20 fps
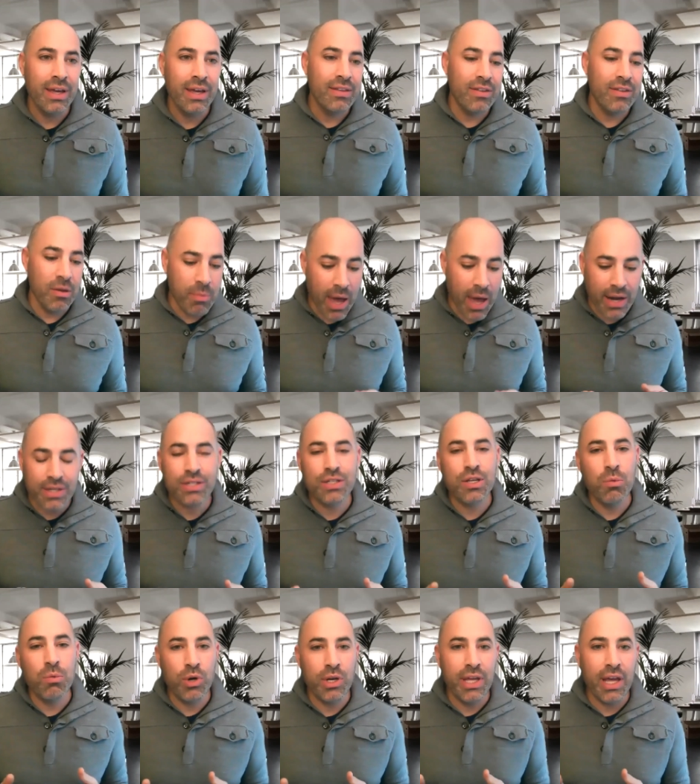Tim, how does
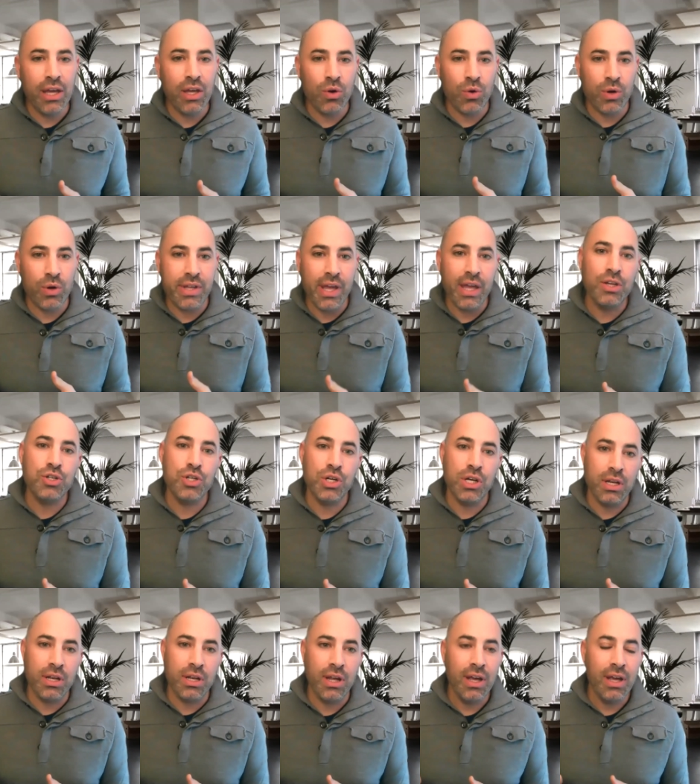someone get your
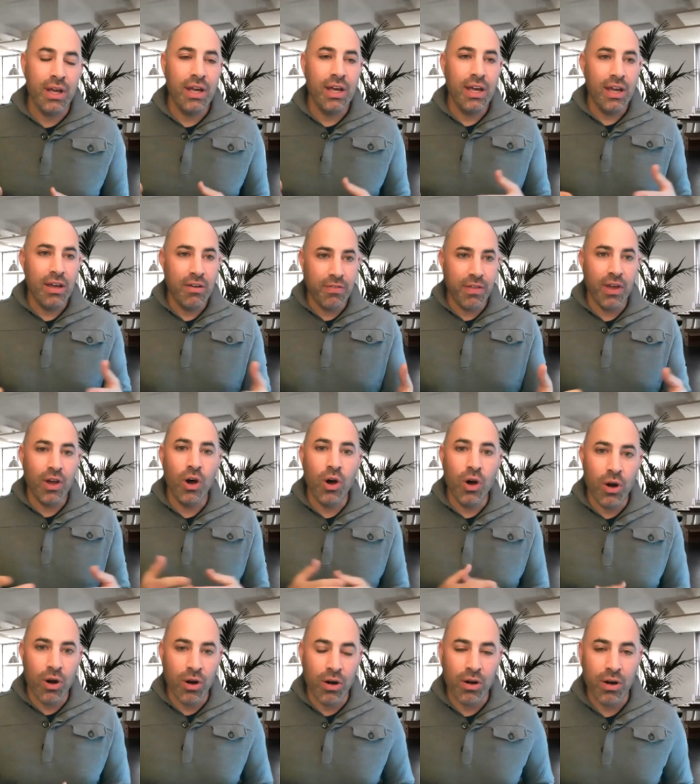attention if they
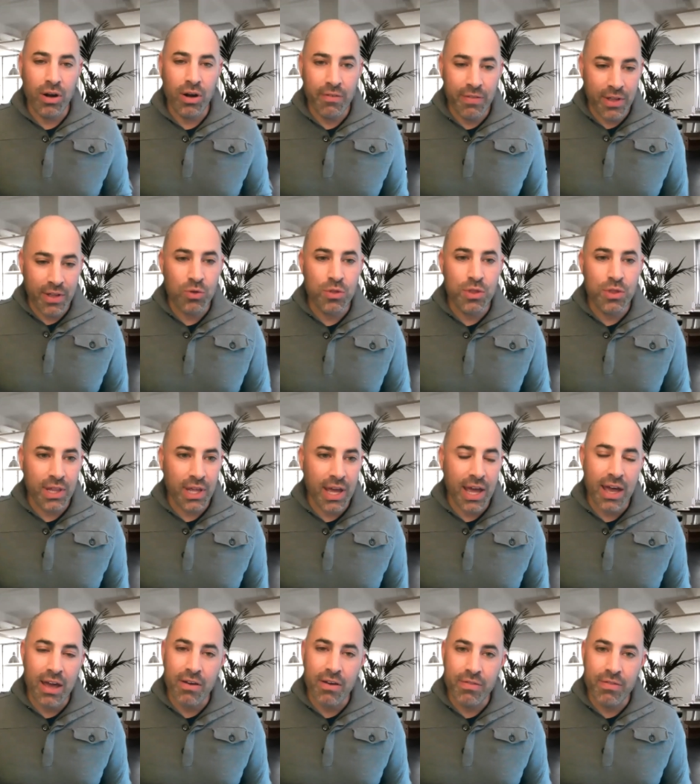do think they
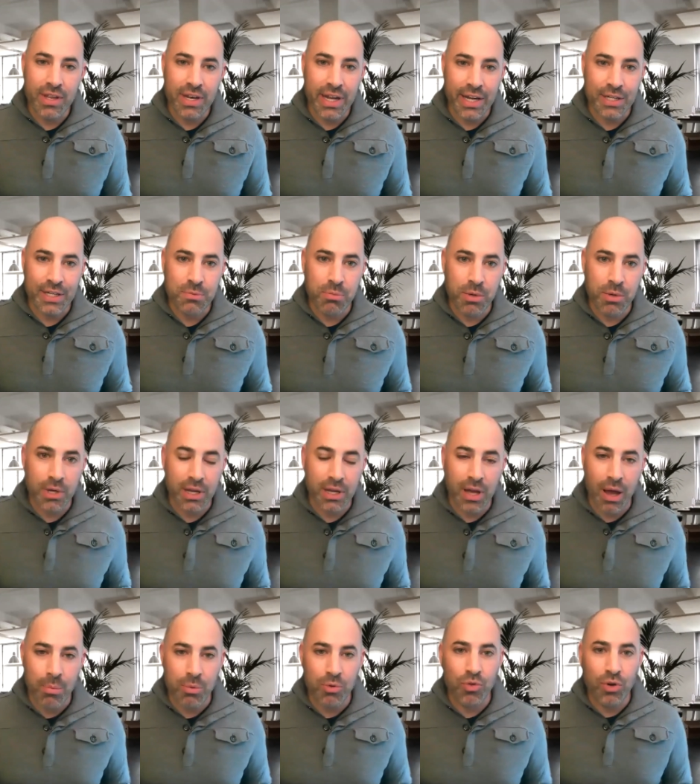have the next big
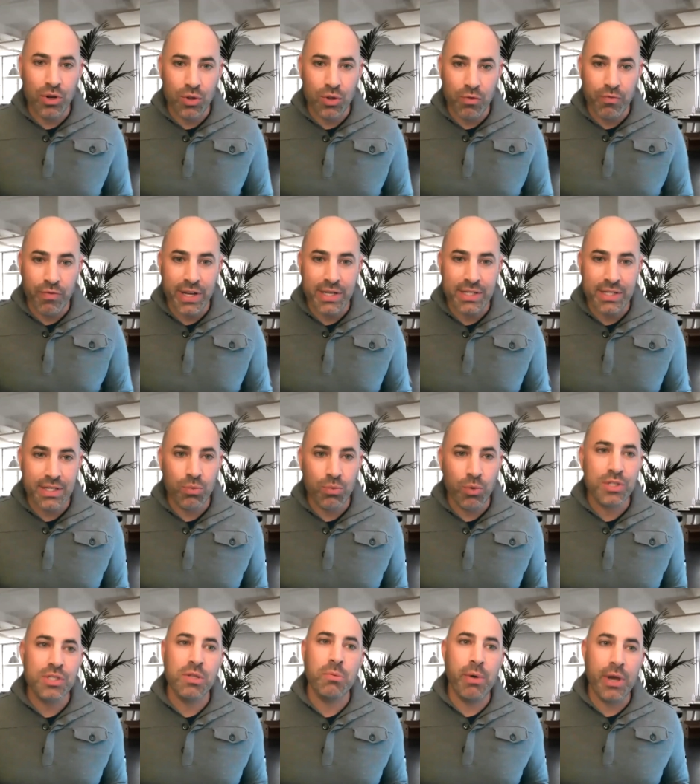opportunity to invest in?
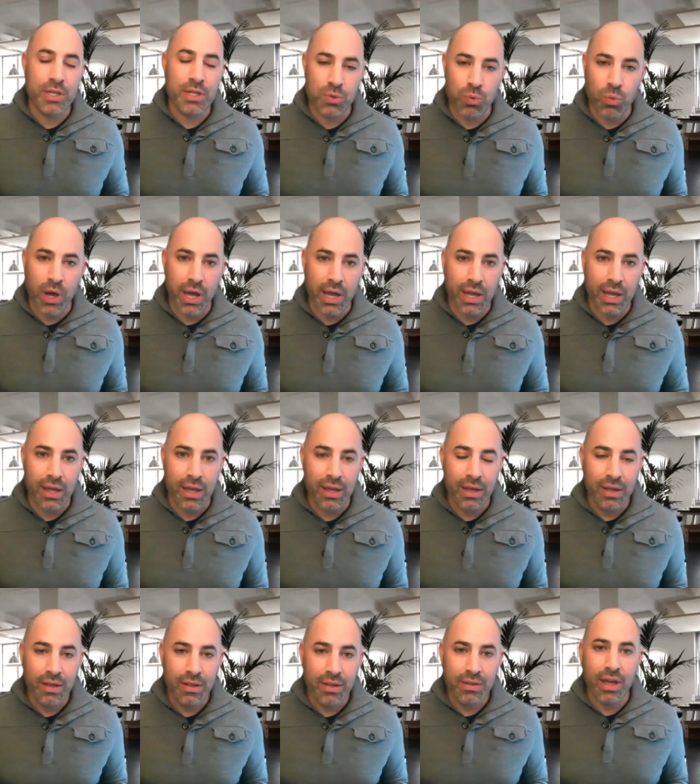What's the best way
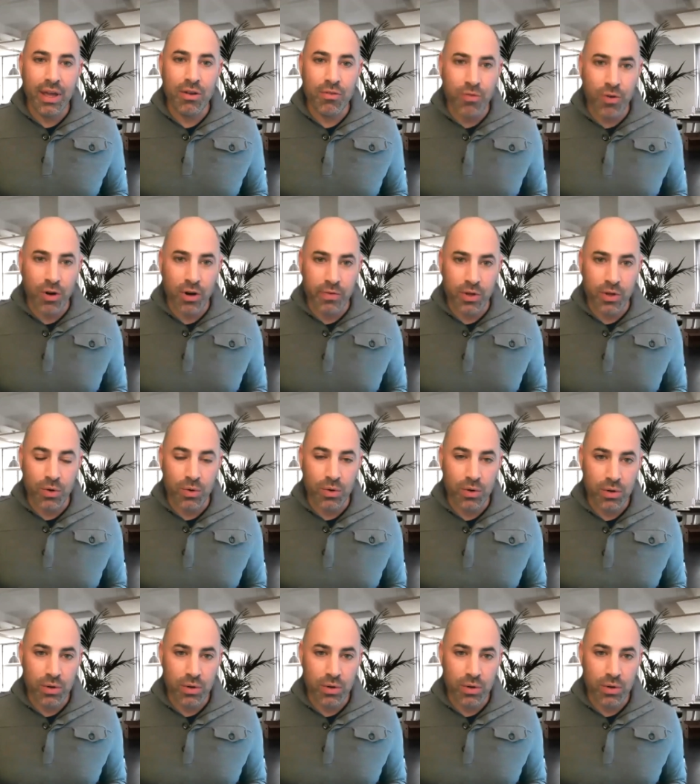to get in front of you?